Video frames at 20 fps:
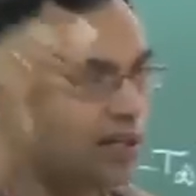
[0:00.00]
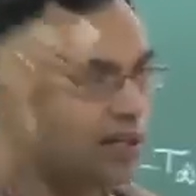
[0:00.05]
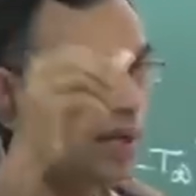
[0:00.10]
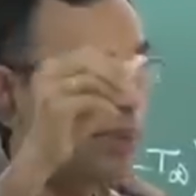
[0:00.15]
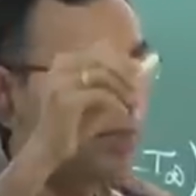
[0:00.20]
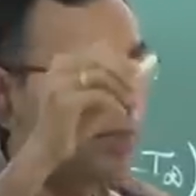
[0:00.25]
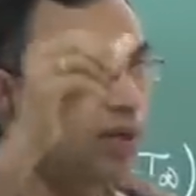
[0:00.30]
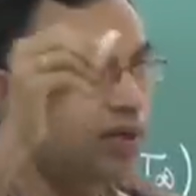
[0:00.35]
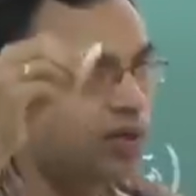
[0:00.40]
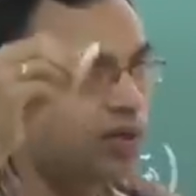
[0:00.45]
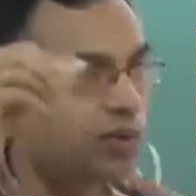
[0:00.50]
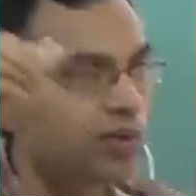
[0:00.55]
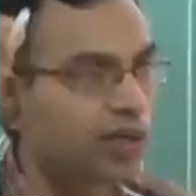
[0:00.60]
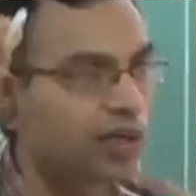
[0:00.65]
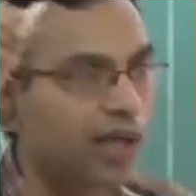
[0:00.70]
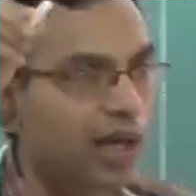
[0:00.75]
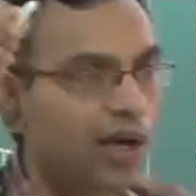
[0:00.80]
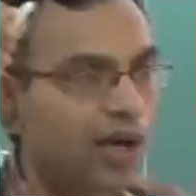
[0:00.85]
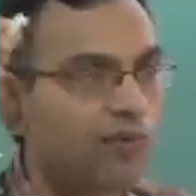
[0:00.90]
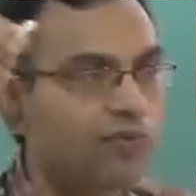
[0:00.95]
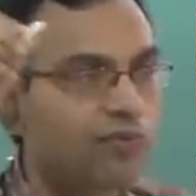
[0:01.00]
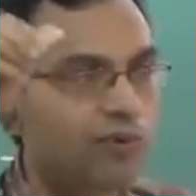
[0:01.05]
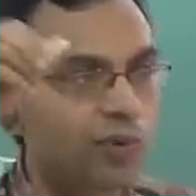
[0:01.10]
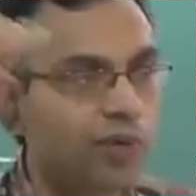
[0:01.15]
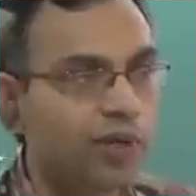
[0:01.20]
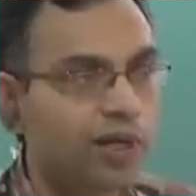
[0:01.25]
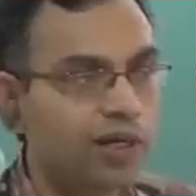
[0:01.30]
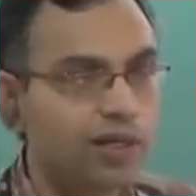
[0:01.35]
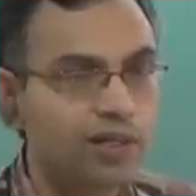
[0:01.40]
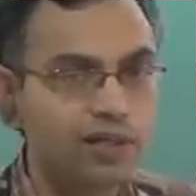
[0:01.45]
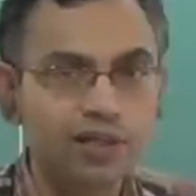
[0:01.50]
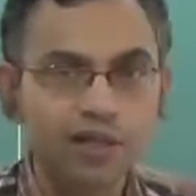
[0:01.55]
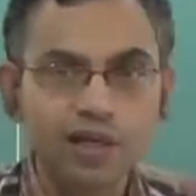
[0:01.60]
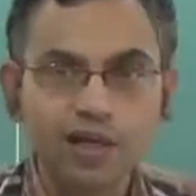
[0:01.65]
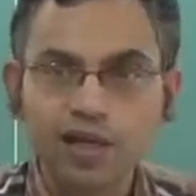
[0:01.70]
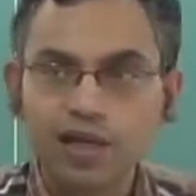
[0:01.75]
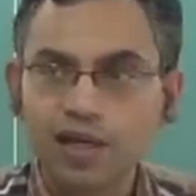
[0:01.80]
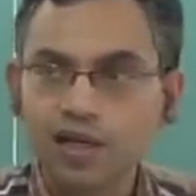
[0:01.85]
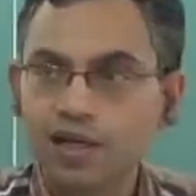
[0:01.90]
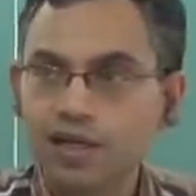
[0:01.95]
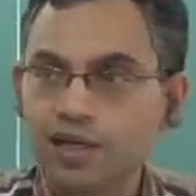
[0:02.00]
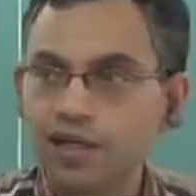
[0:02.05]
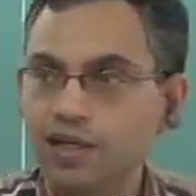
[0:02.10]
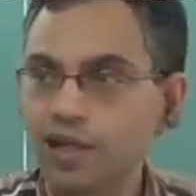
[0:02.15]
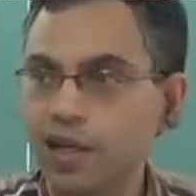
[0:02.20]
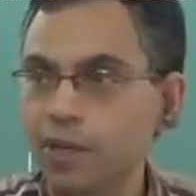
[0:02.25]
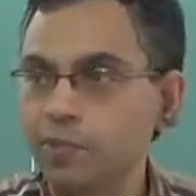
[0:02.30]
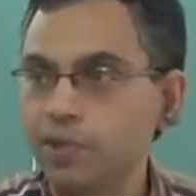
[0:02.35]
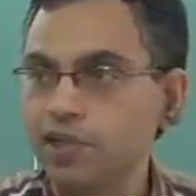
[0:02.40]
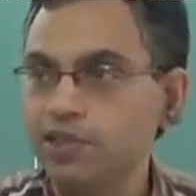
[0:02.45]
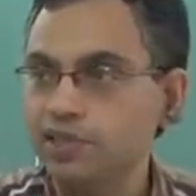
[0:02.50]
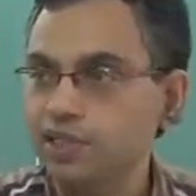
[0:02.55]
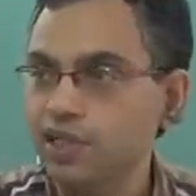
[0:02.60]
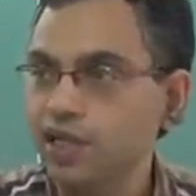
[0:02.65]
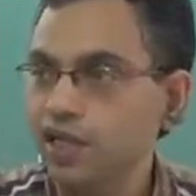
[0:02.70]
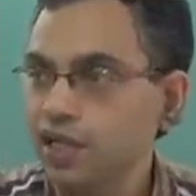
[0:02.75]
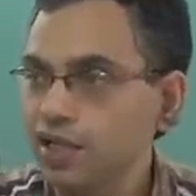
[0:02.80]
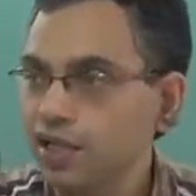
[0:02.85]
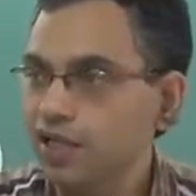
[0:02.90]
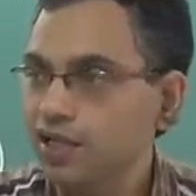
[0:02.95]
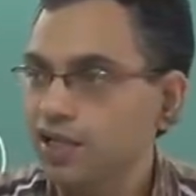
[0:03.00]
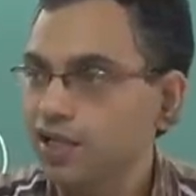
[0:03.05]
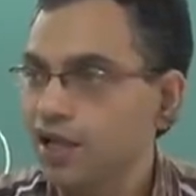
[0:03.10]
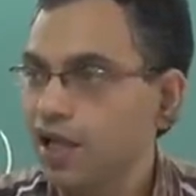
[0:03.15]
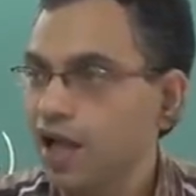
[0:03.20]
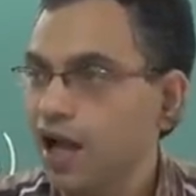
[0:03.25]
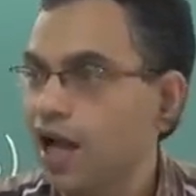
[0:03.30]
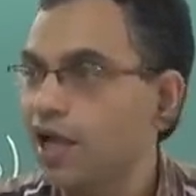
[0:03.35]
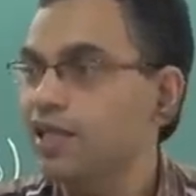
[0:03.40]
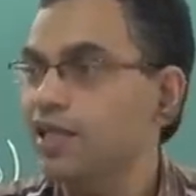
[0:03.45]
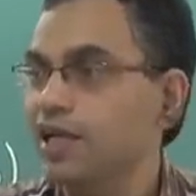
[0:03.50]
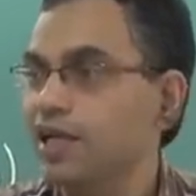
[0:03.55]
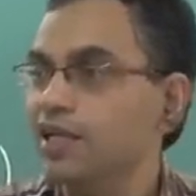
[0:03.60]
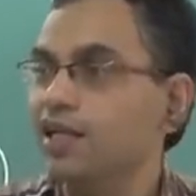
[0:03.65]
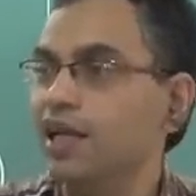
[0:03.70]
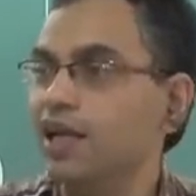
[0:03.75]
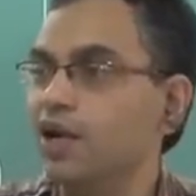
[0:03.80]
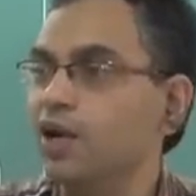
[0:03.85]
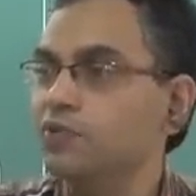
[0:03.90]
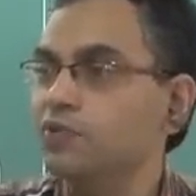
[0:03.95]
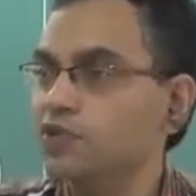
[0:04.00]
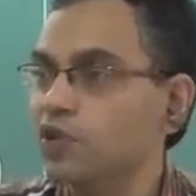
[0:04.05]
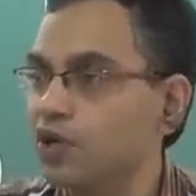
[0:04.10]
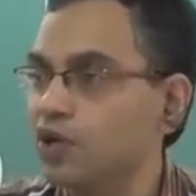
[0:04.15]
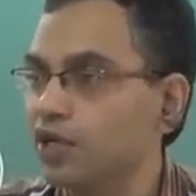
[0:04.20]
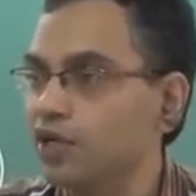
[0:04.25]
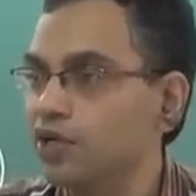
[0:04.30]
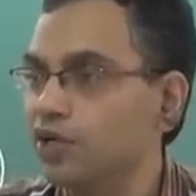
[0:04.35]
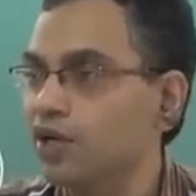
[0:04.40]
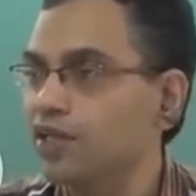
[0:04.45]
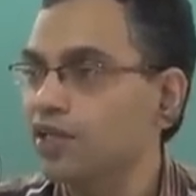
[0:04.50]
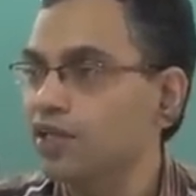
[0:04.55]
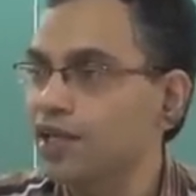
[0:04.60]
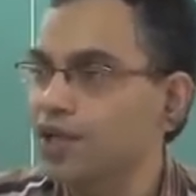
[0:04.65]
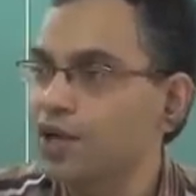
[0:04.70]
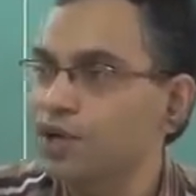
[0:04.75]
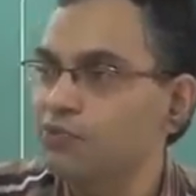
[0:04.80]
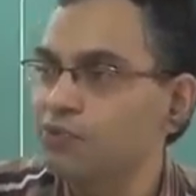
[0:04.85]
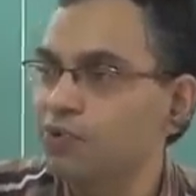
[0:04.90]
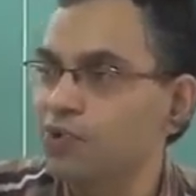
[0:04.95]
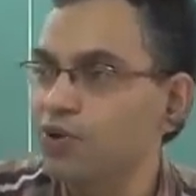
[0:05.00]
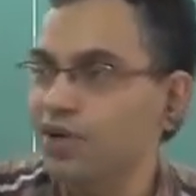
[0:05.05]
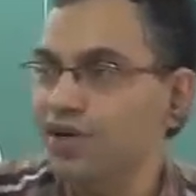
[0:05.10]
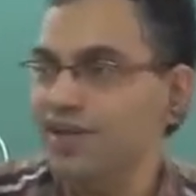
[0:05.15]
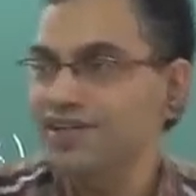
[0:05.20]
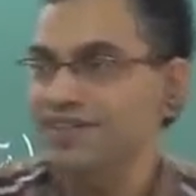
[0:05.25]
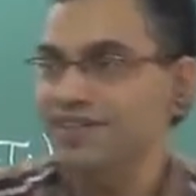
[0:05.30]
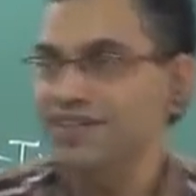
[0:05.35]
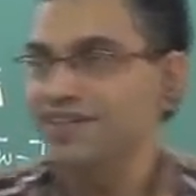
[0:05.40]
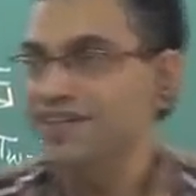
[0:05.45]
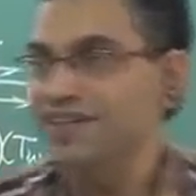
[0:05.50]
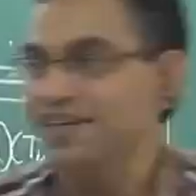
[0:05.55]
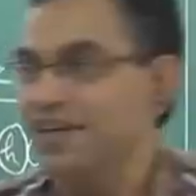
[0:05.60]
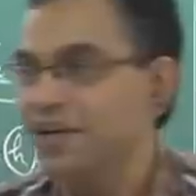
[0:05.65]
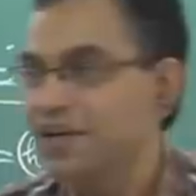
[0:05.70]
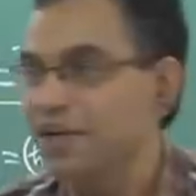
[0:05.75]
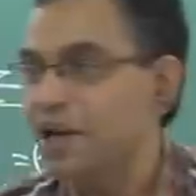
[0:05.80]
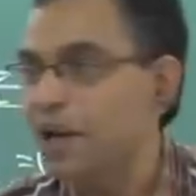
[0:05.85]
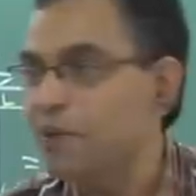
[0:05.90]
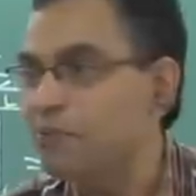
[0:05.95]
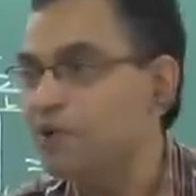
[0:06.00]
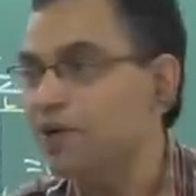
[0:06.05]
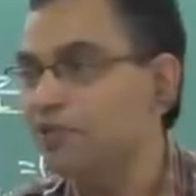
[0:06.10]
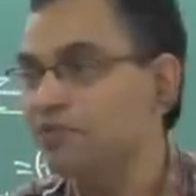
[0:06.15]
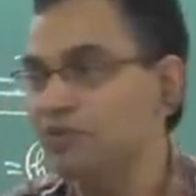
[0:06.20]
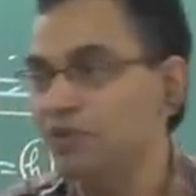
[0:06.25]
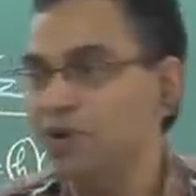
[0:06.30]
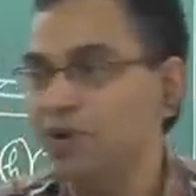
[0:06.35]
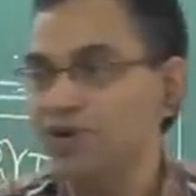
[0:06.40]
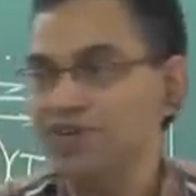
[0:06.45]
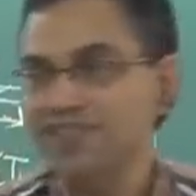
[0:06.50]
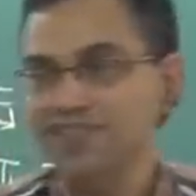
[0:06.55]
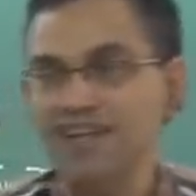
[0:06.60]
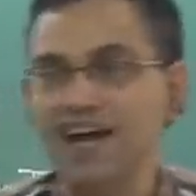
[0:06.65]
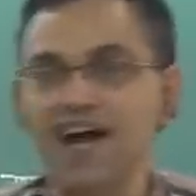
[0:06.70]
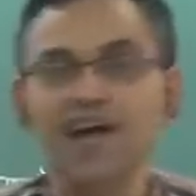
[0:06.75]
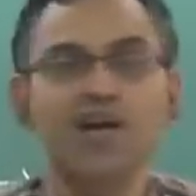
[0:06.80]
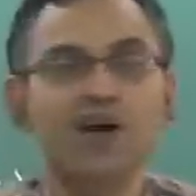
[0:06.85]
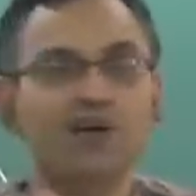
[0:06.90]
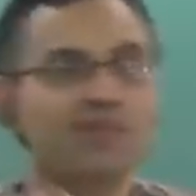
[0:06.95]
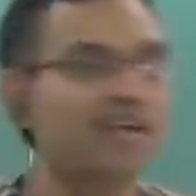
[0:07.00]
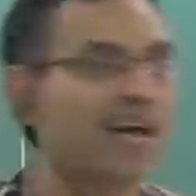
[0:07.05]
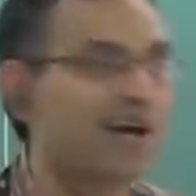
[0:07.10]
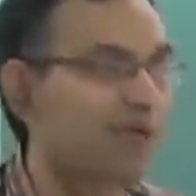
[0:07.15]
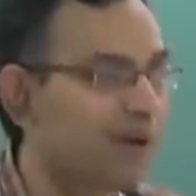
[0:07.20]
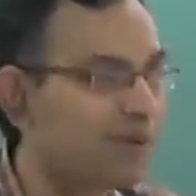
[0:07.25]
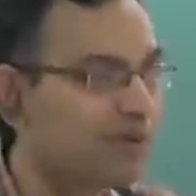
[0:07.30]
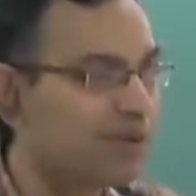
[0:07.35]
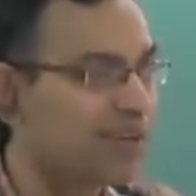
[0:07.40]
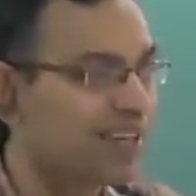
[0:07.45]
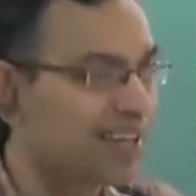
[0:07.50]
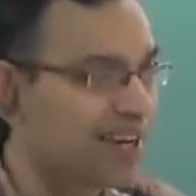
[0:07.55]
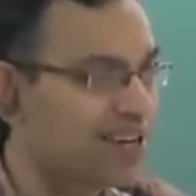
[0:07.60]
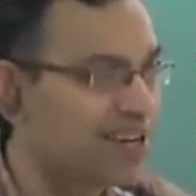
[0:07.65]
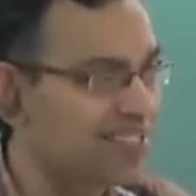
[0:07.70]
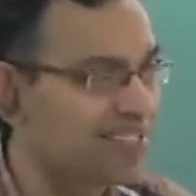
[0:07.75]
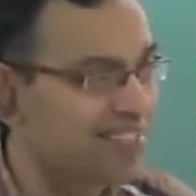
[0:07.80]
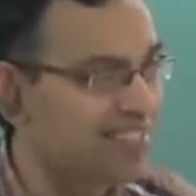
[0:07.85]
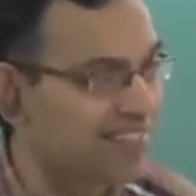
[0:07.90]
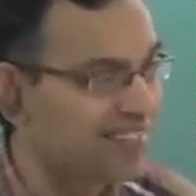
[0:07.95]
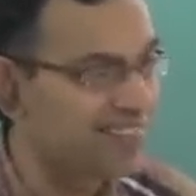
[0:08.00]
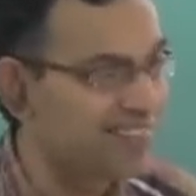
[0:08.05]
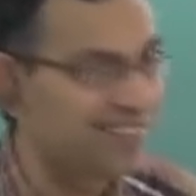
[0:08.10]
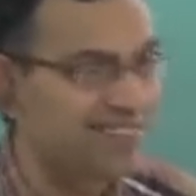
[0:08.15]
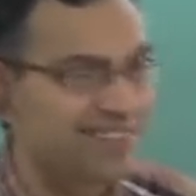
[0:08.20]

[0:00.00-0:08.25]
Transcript: number 2 K of fluid, number 3 either K of solid or K of fluid, number 4 none of the above we cannot say.